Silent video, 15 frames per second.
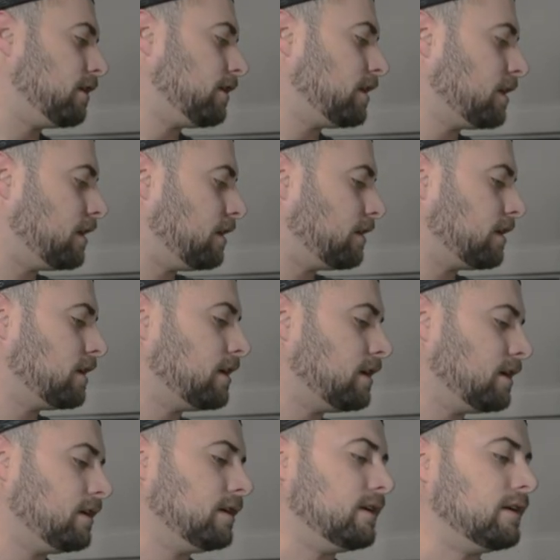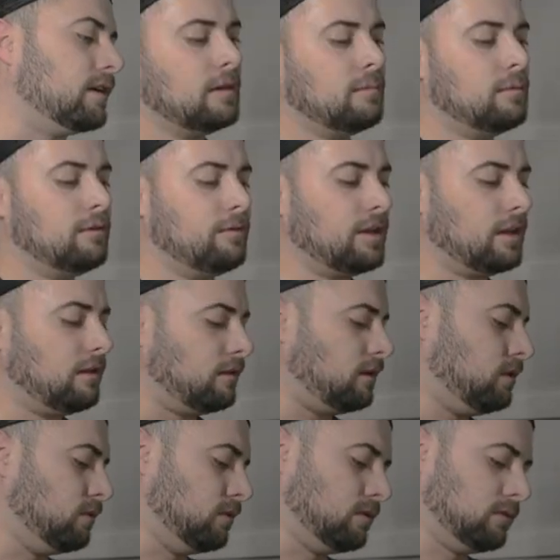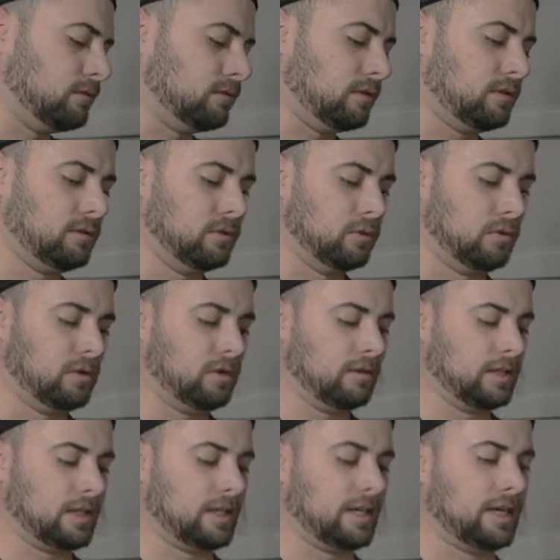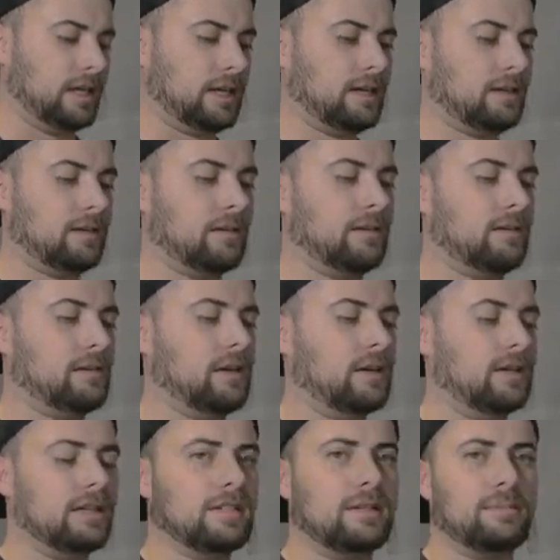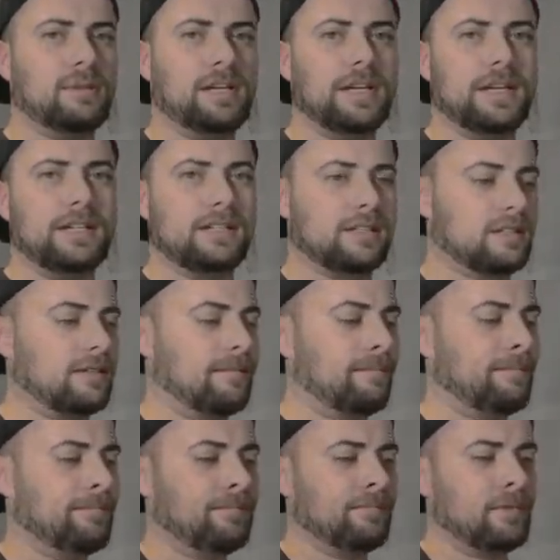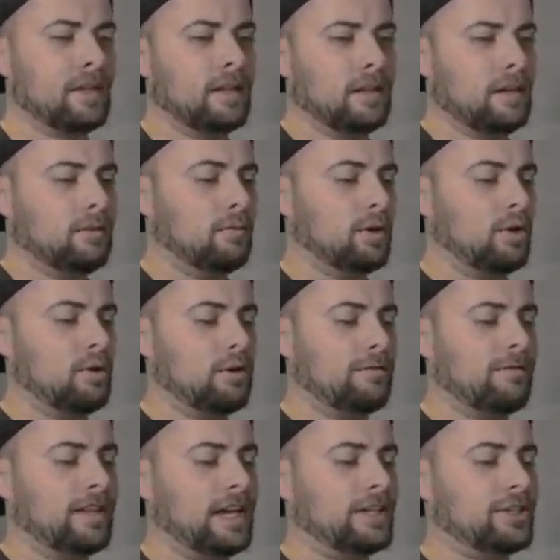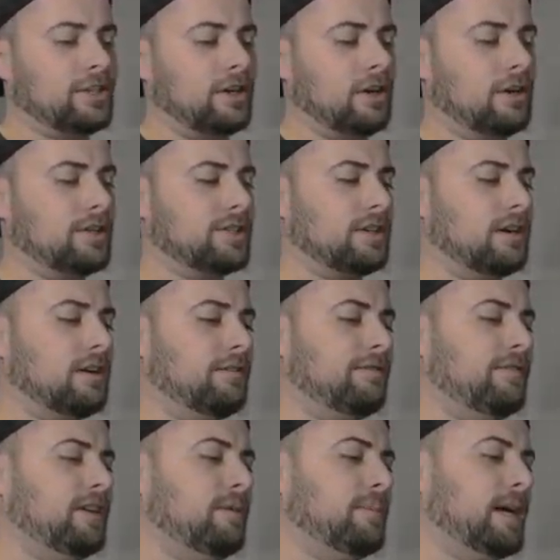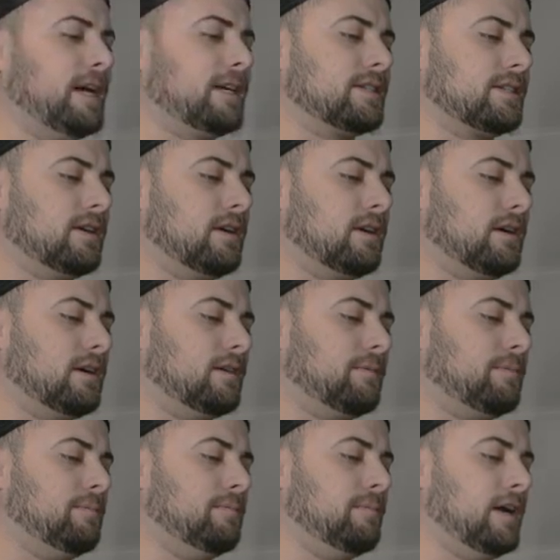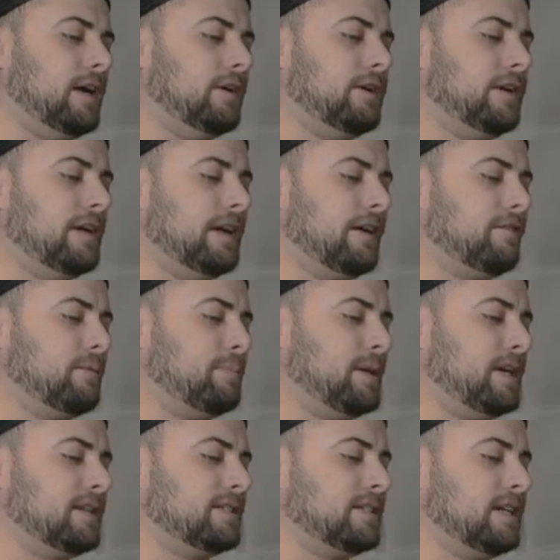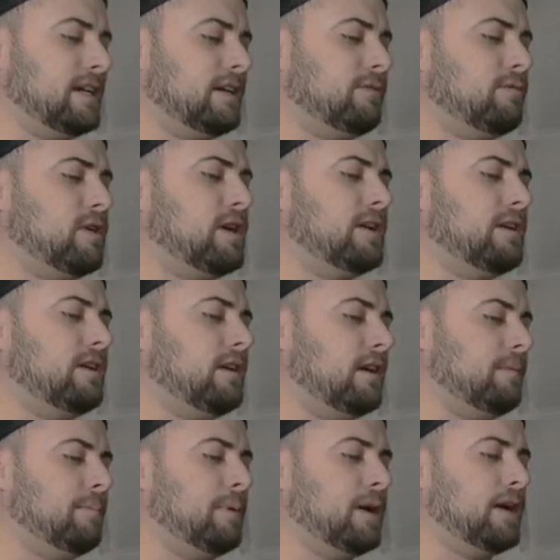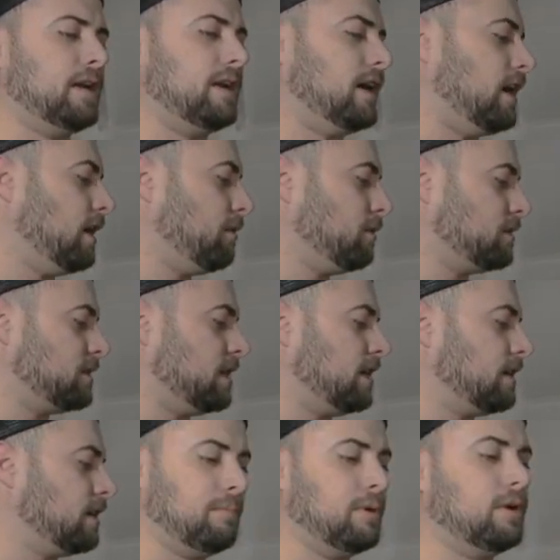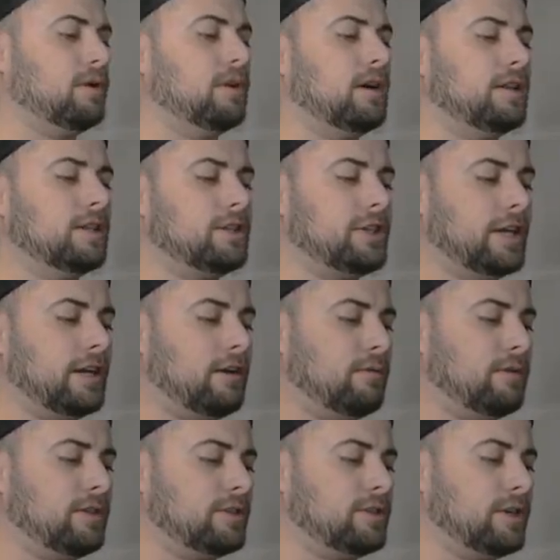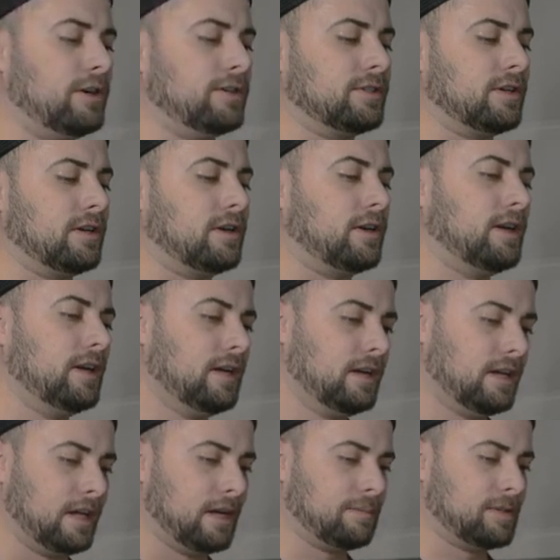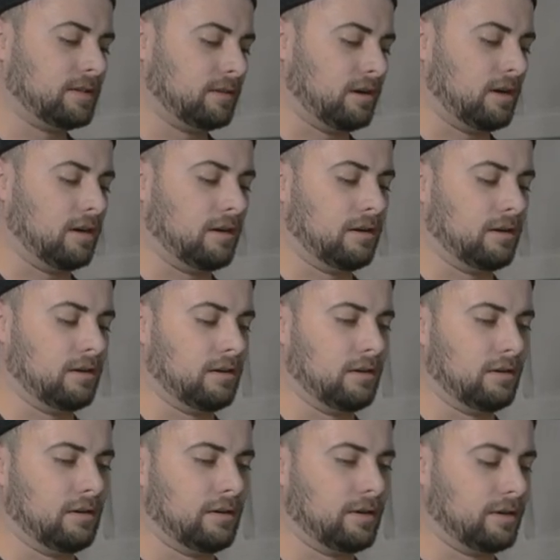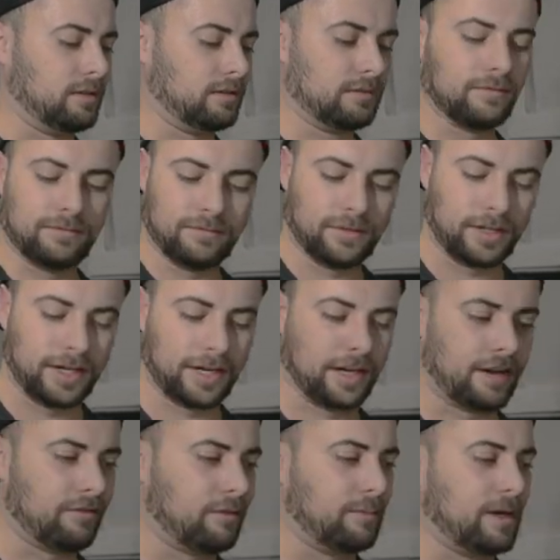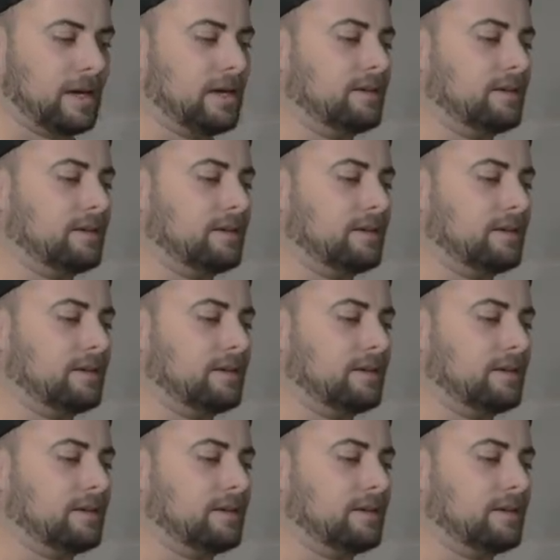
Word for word: Okay, okay. Moving on. Oh, oh, what the heck? Darkness Ablaze. We're going for that Charizard V max card. I already have a P S A one, but I will take pull on the channel with the Charizard. Absolutely. Oh, frick. Never mind.